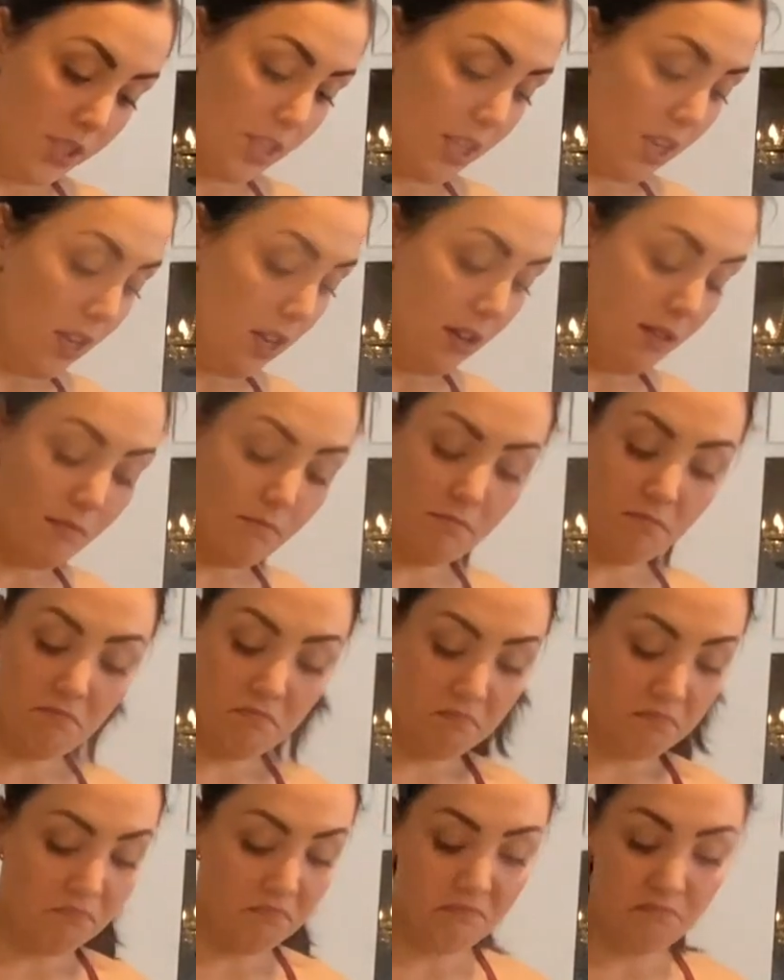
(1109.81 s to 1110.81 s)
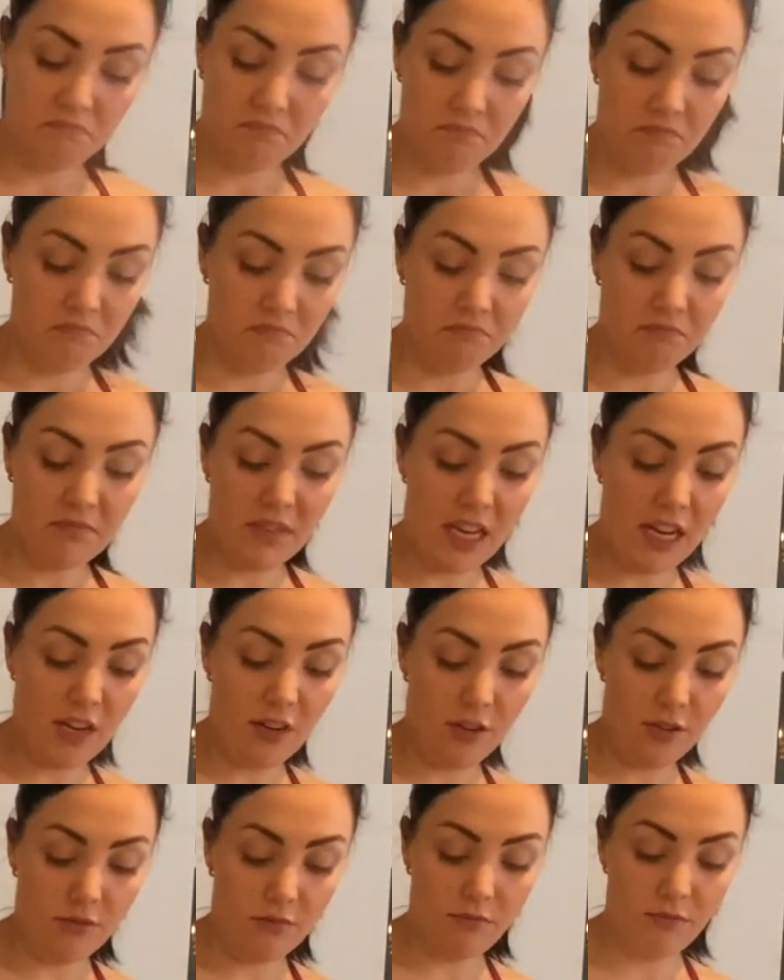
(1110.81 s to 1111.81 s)
some, I
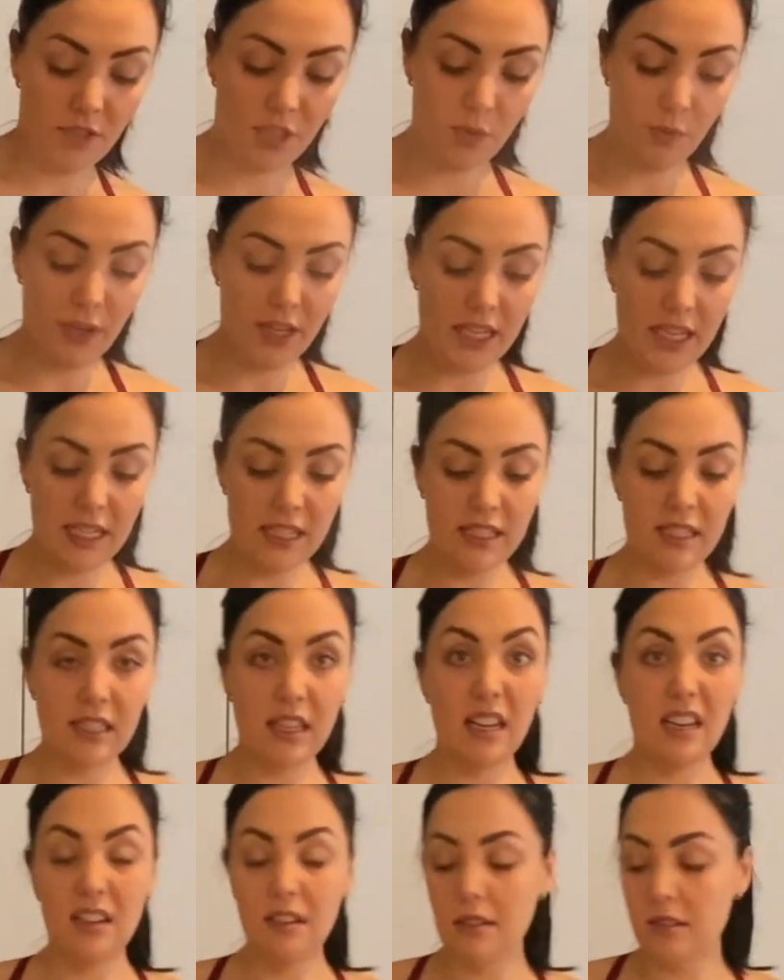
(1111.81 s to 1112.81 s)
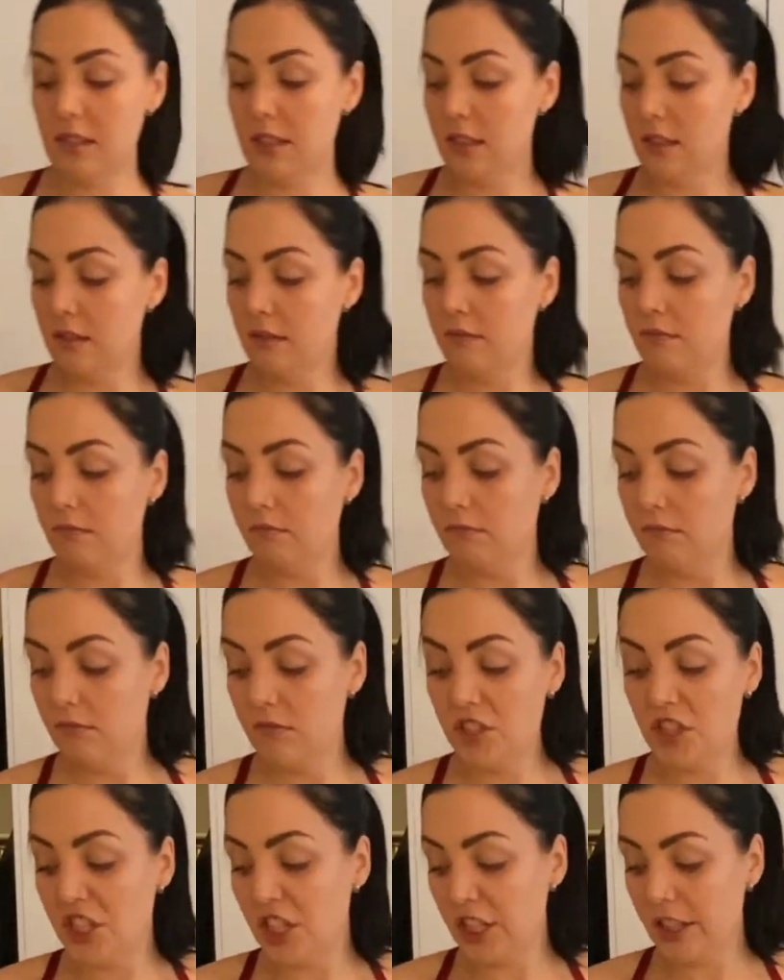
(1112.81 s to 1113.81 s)
don't know, sweetness and
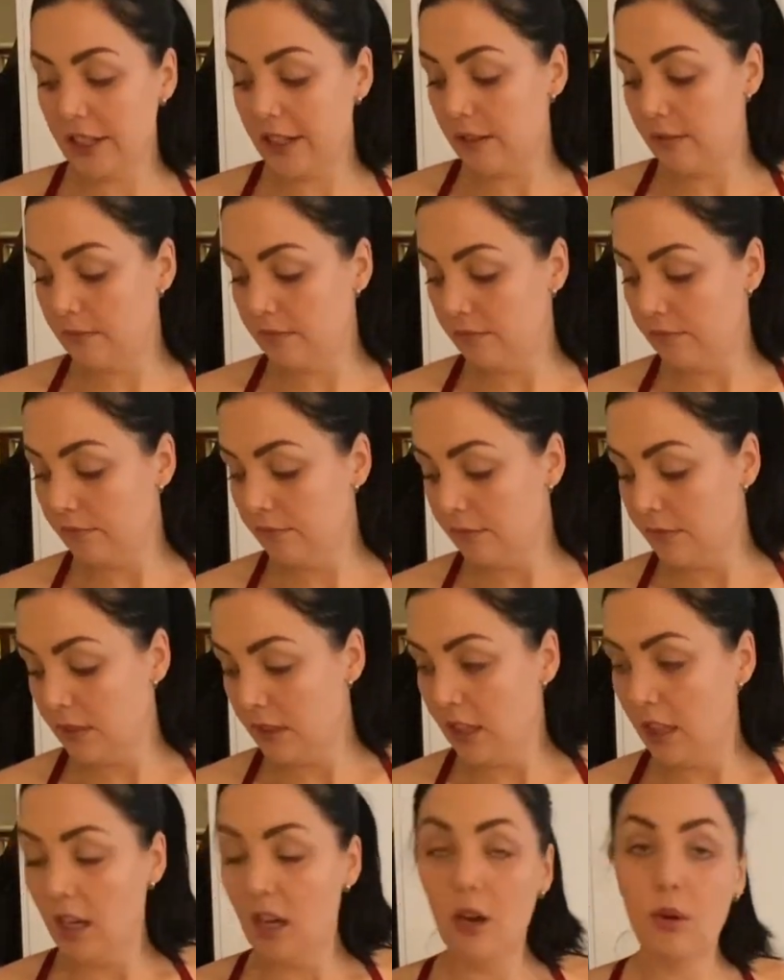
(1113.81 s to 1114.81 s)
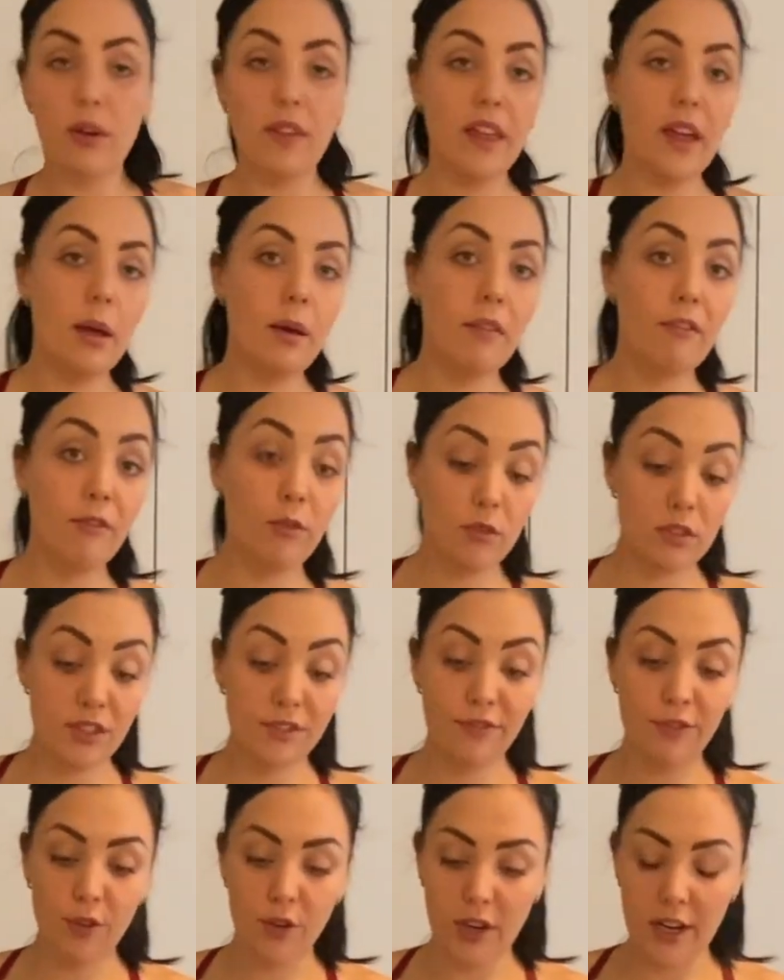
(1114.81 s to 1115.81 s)
chili. Okay, that was
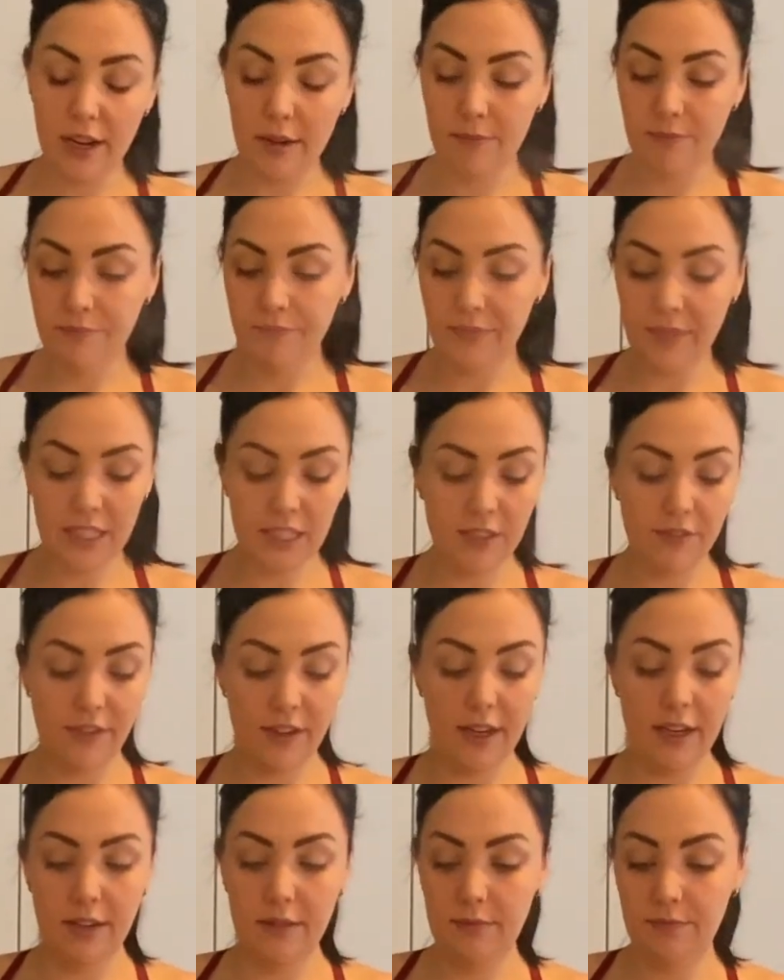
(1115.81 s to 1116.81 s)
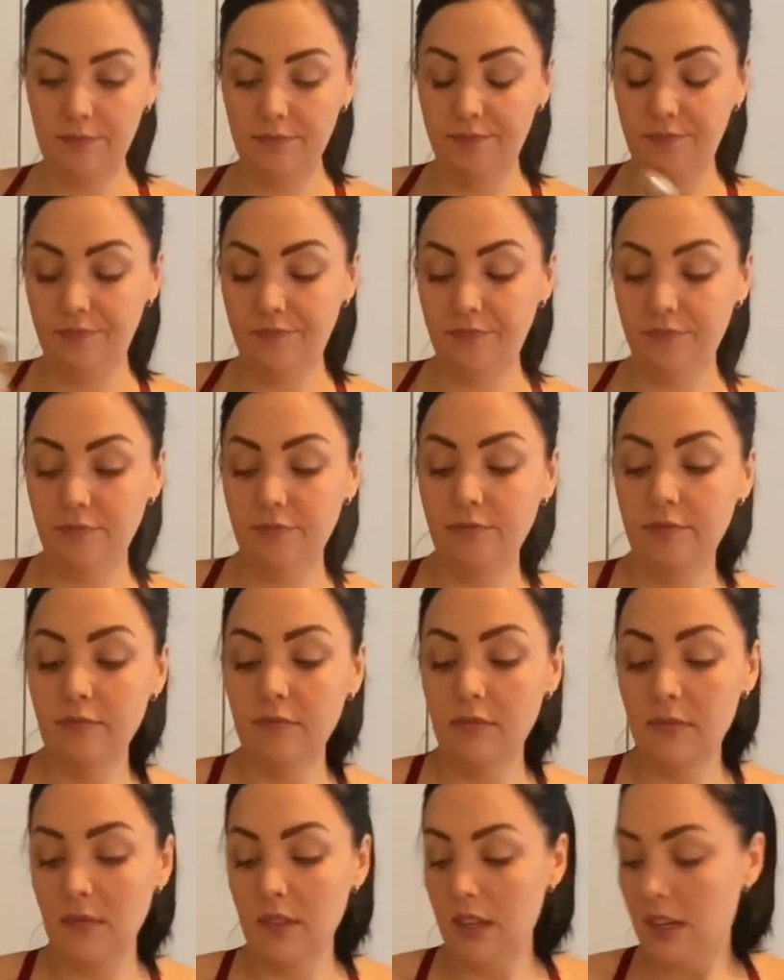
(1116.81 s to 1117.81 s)
40. That's fine.
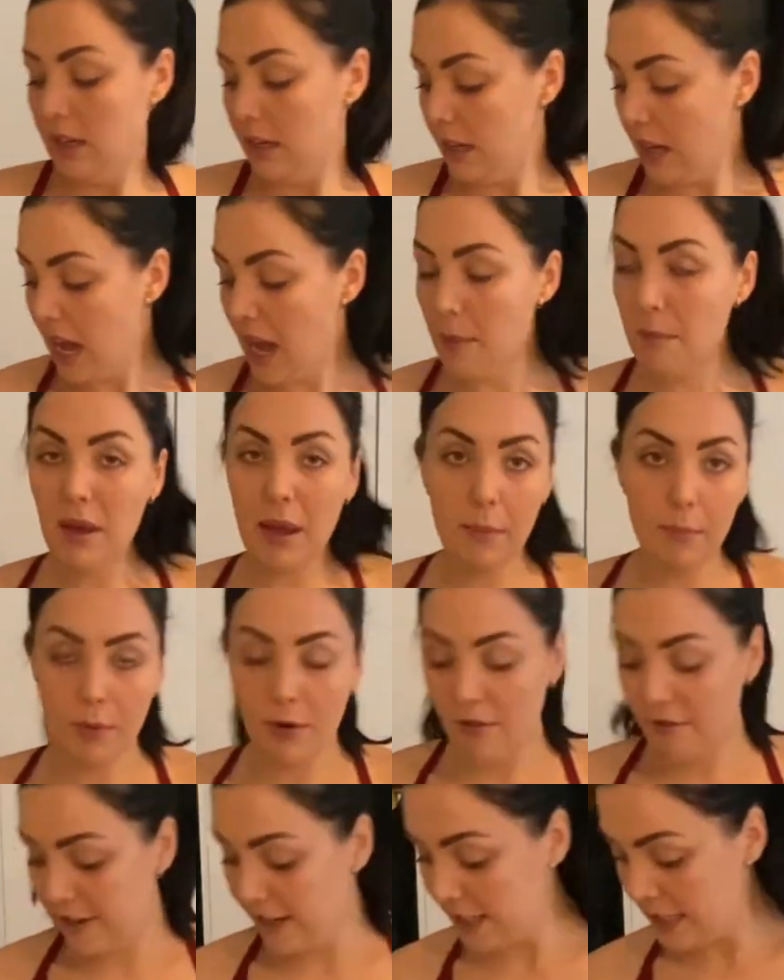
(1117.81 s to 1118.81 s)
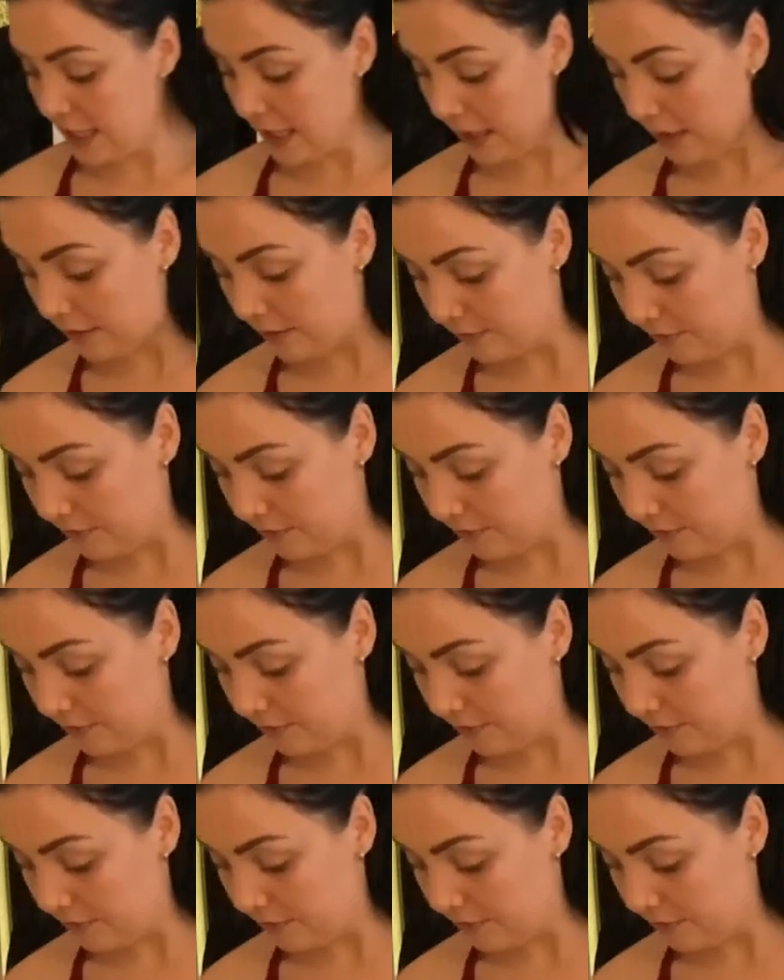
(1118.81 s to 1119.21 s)
I'm improvising.